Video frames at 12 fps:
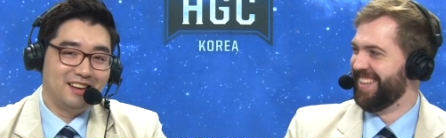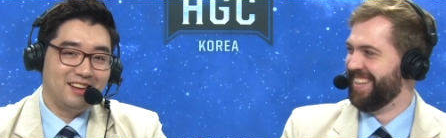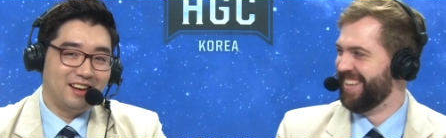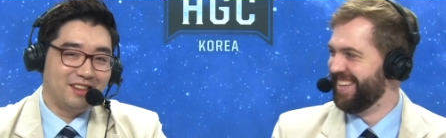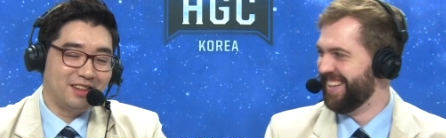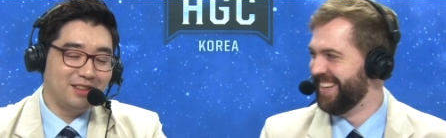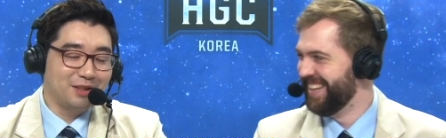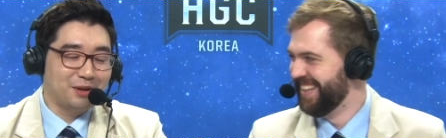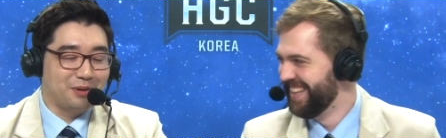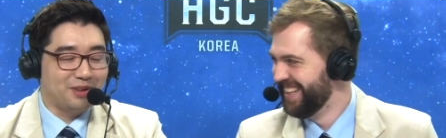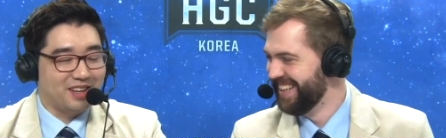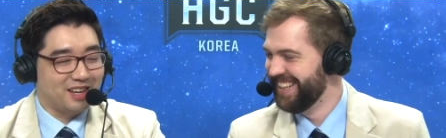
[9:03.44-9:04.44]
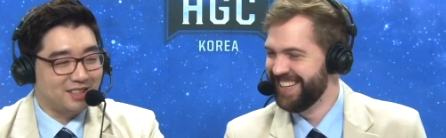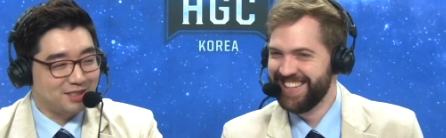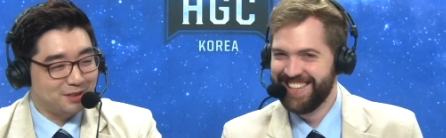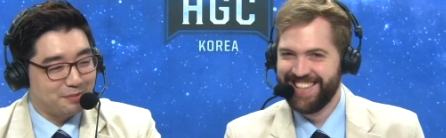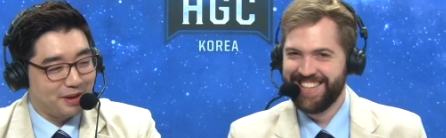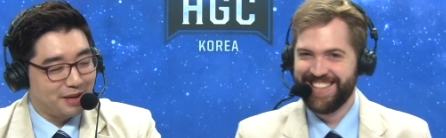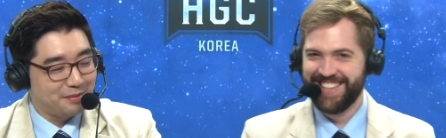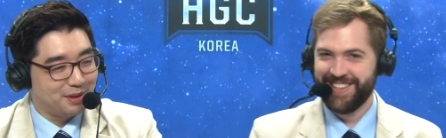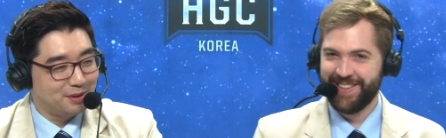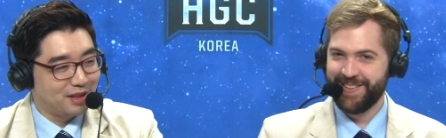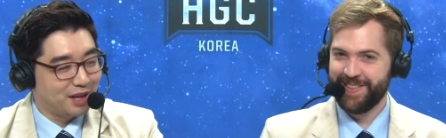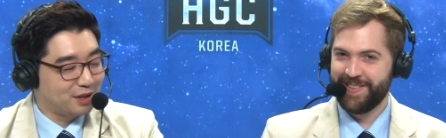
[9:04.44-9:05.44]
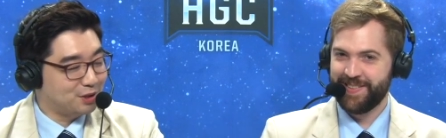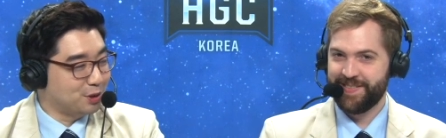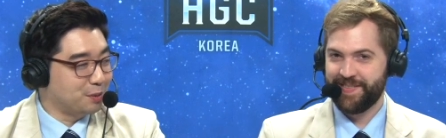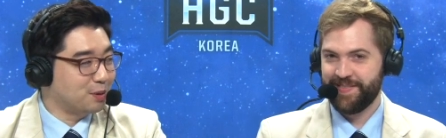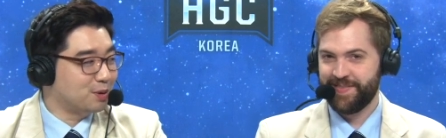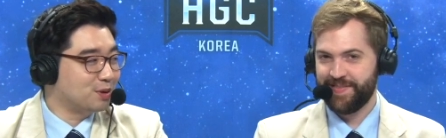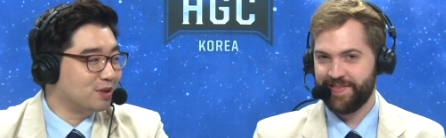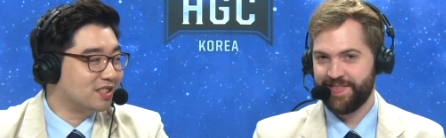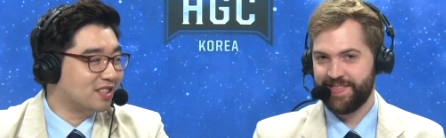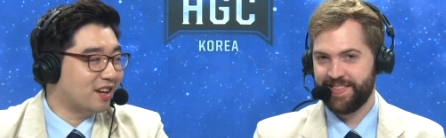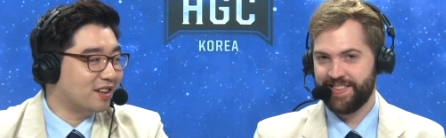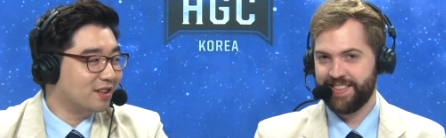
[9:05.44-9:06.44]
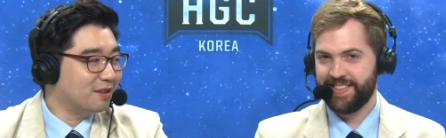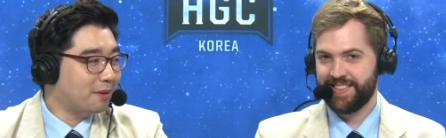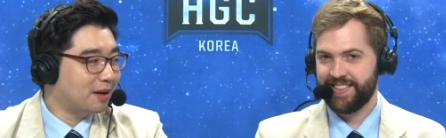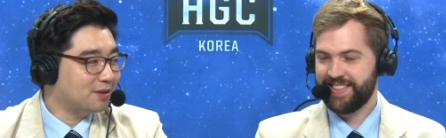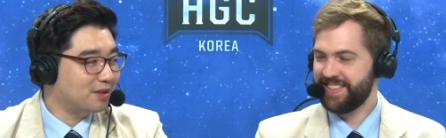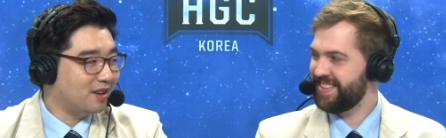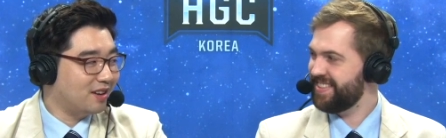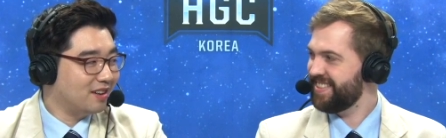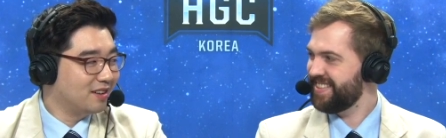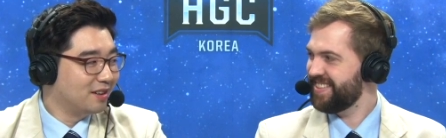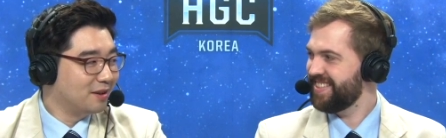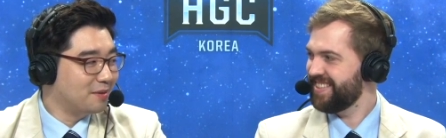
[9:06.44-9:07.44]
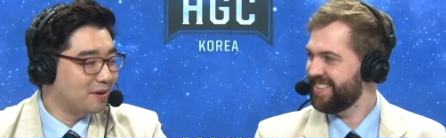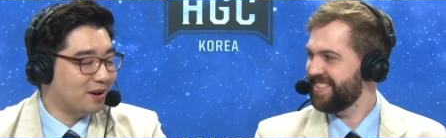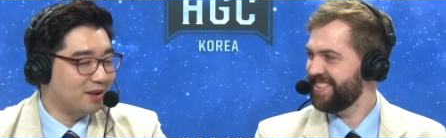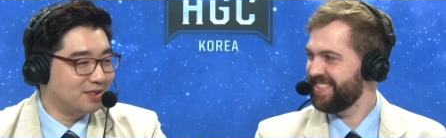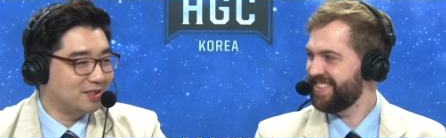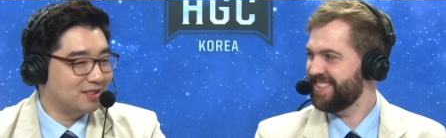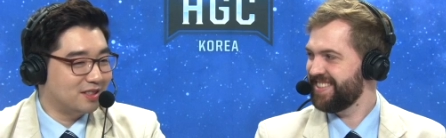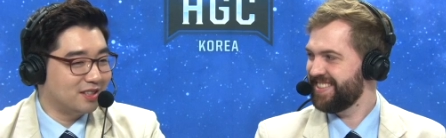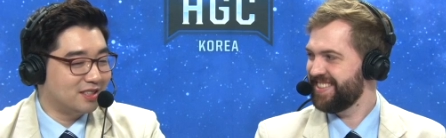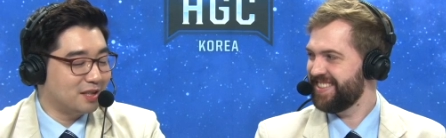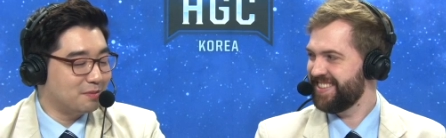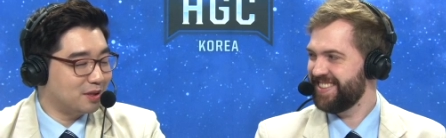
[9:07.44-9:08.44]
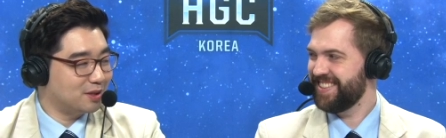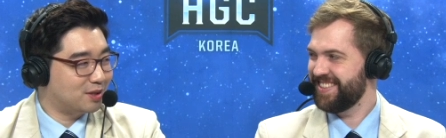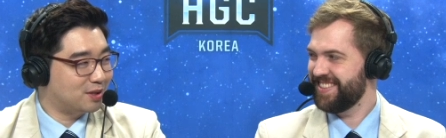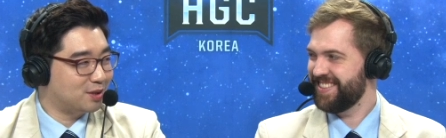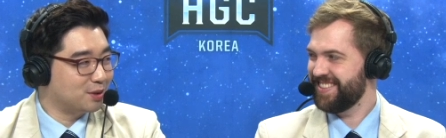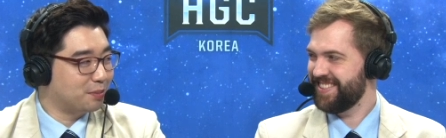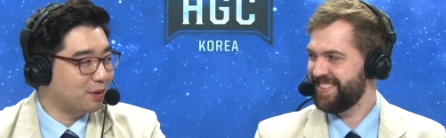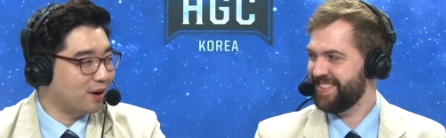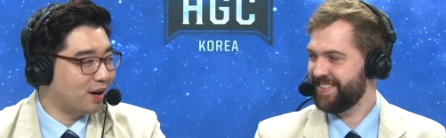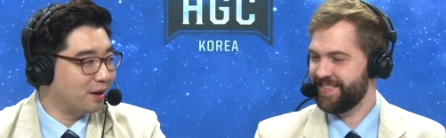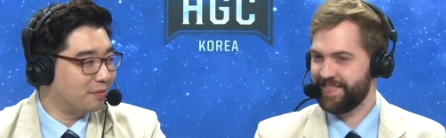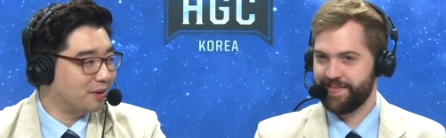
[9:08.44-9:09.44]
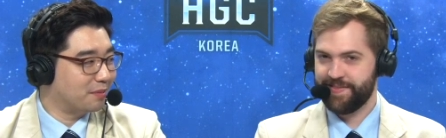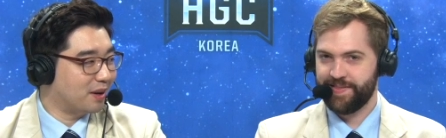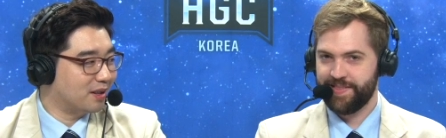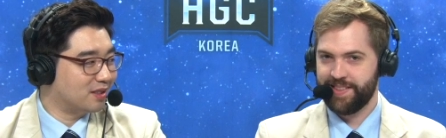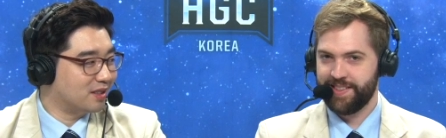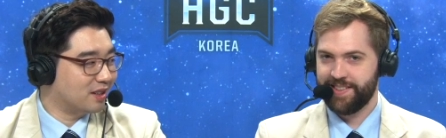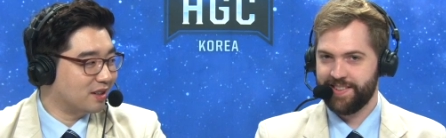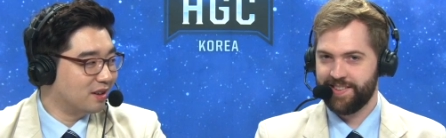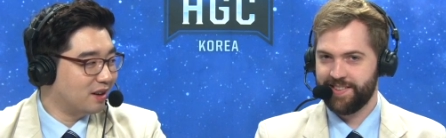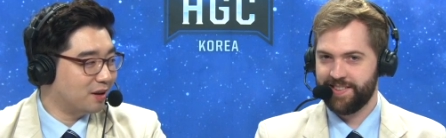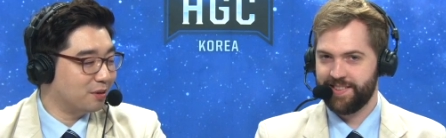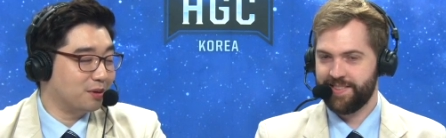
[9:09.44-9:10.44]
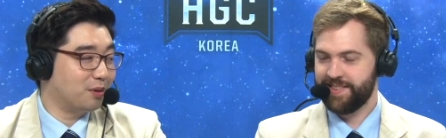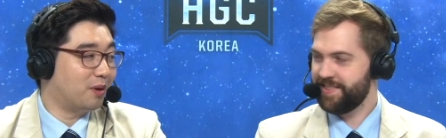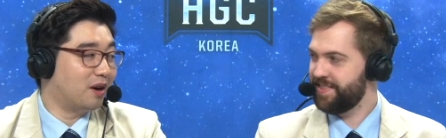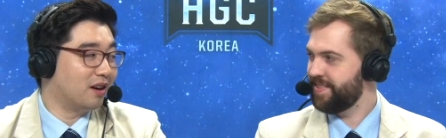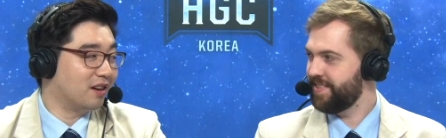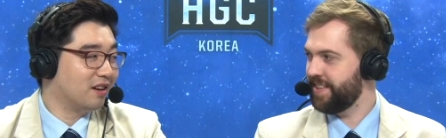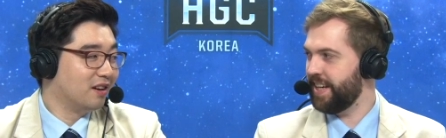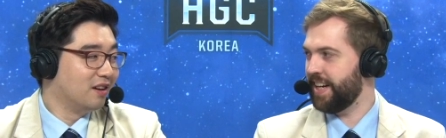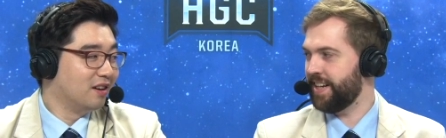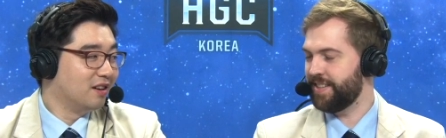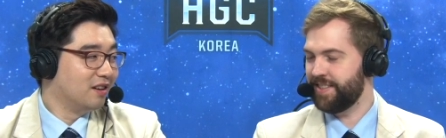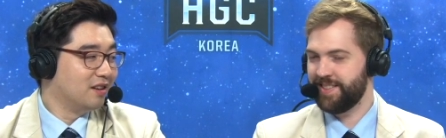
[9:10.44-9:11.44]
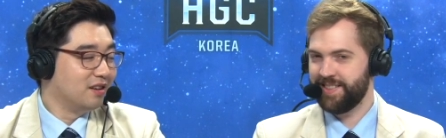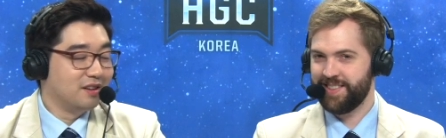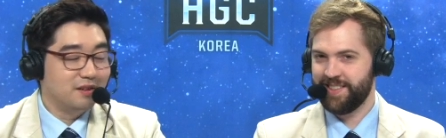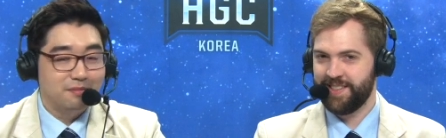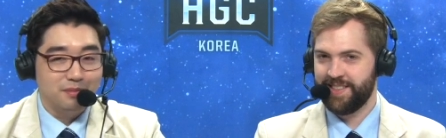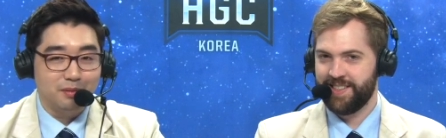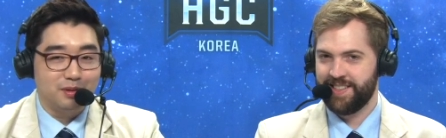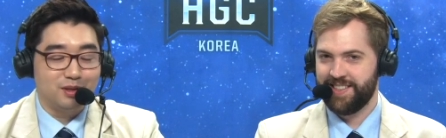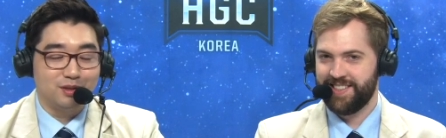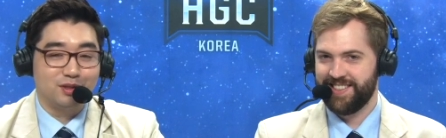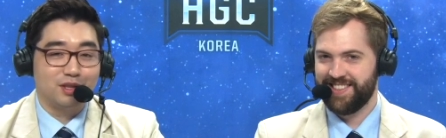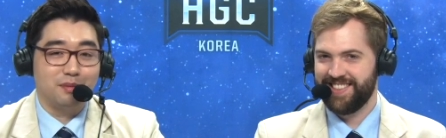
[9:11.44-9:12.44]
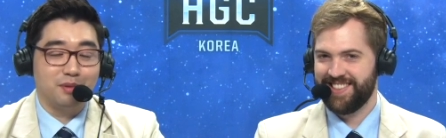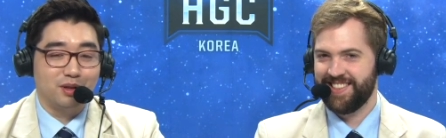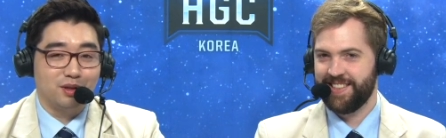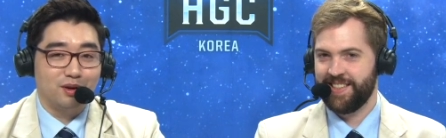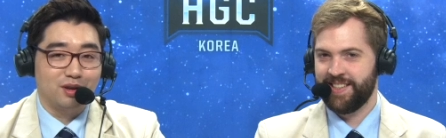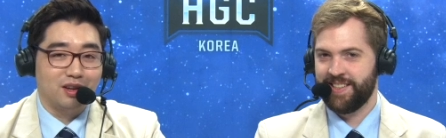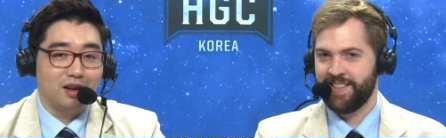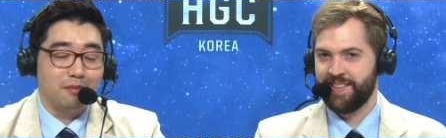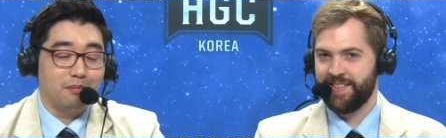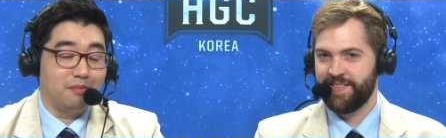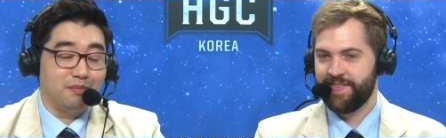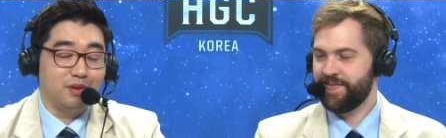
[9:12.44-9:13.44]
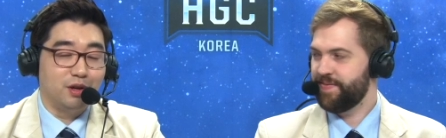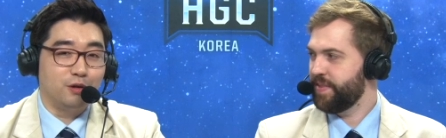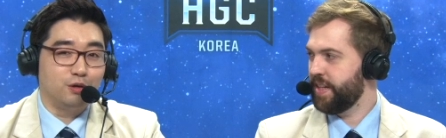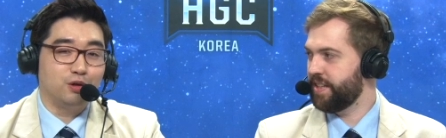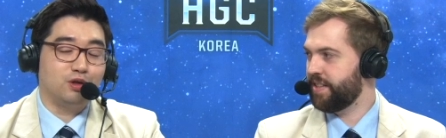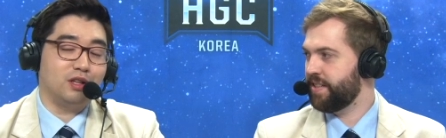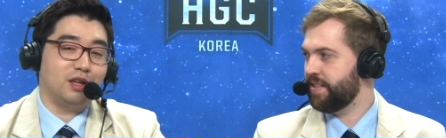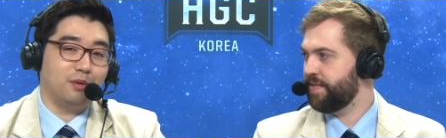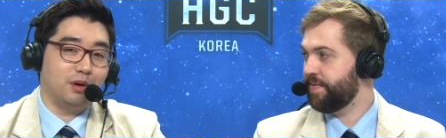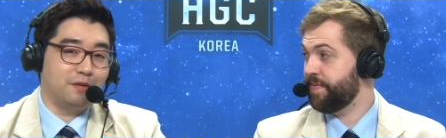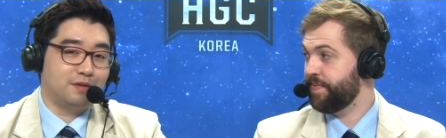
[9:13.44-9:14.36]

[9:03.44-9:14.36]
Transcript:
Speaker 1: I think the Casters may be like super too excited about today because they seemed super hyped about today. I don't know why. Yeah. Maybe they just keep on talking. I, usually, if